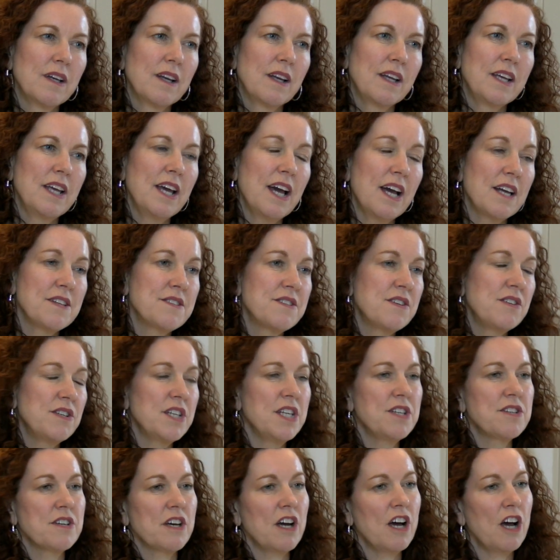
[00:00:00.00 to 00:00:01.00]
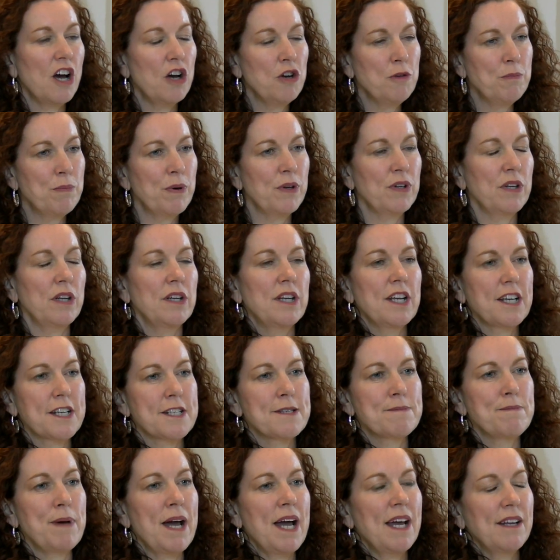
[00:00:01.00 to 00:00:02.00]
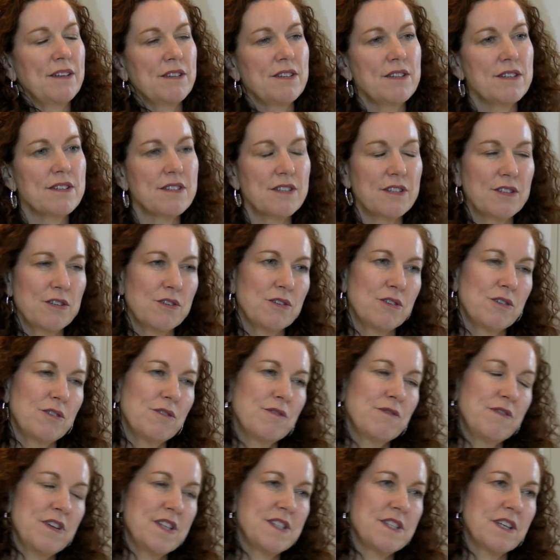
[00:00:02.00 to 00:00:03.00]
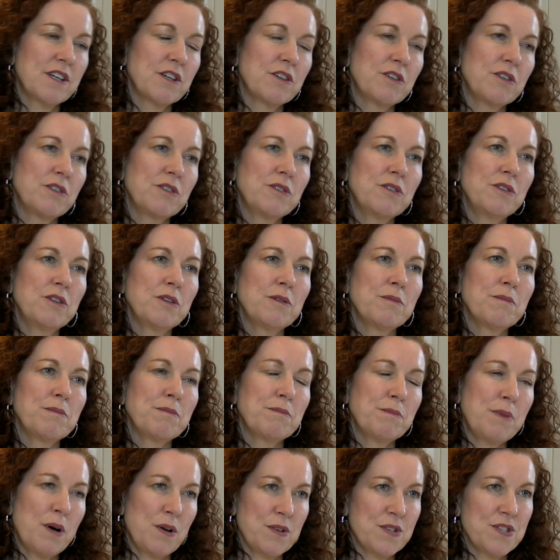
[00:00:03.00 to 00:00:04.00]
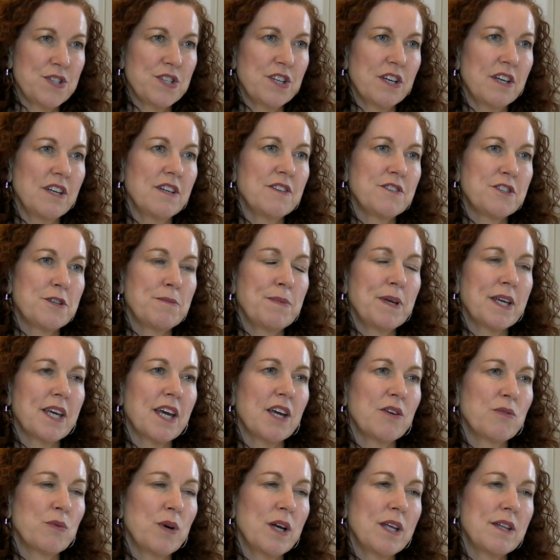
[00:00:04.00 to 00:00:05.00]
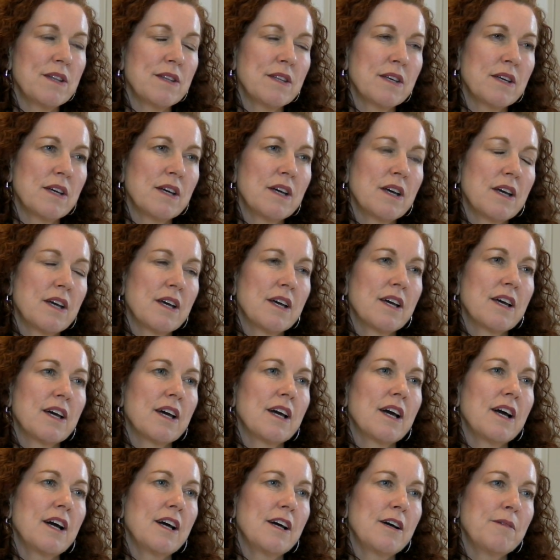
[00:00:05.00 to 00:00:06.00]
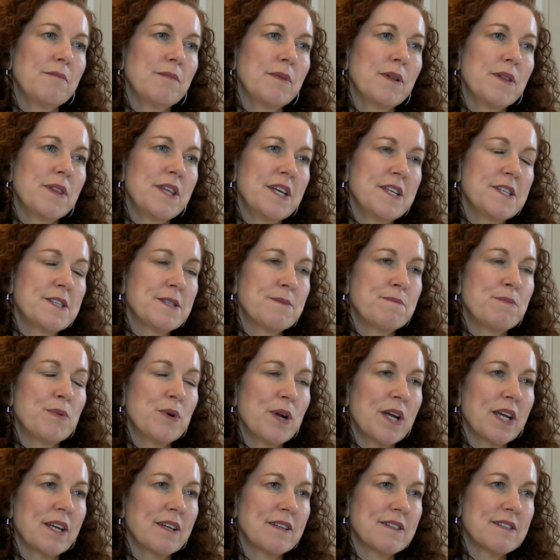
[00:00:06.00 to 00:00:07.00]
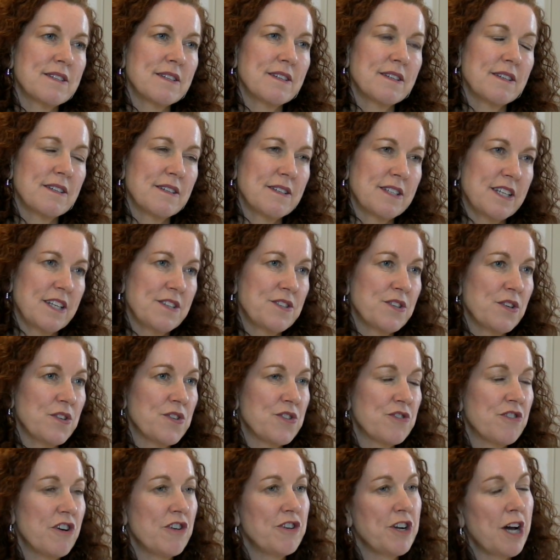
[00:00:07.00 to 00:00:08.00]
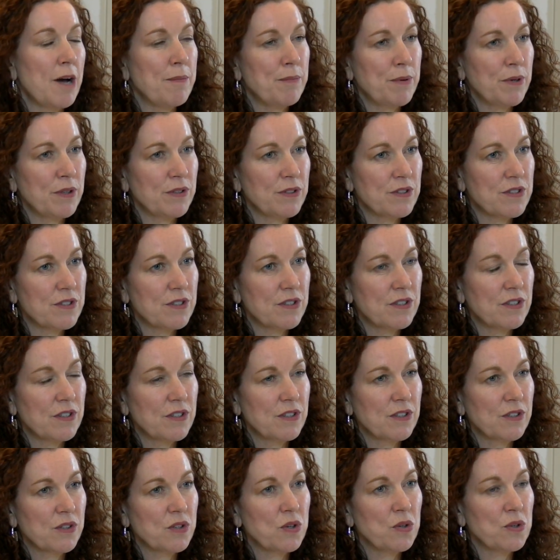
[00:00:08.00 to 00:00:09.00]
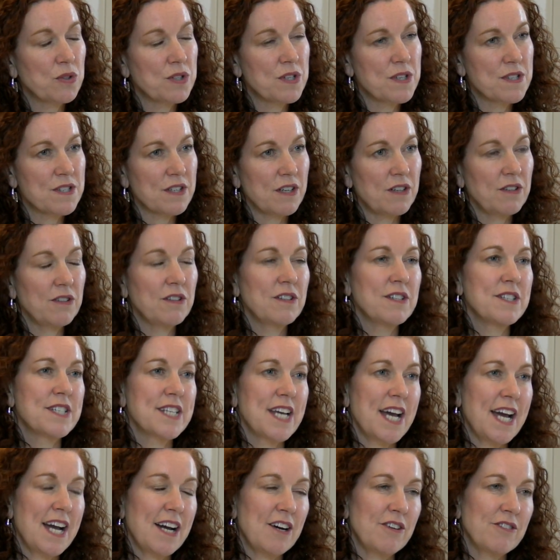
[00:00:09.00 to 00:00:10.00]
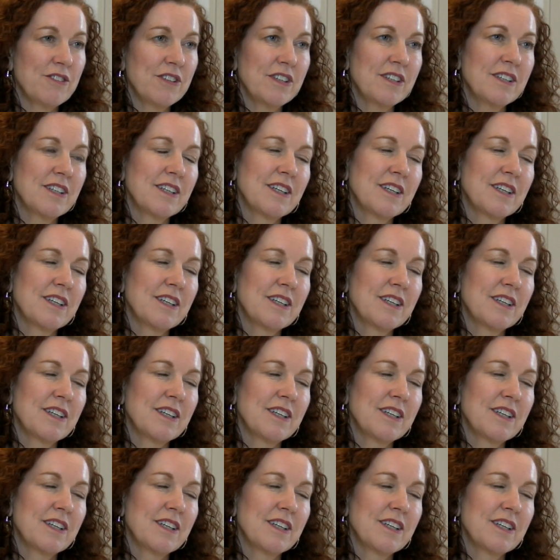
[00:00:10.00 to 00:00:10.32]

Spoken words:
Yes, you need to open and expand your physical posture to begin with. This brings testosterone up and cortisol down.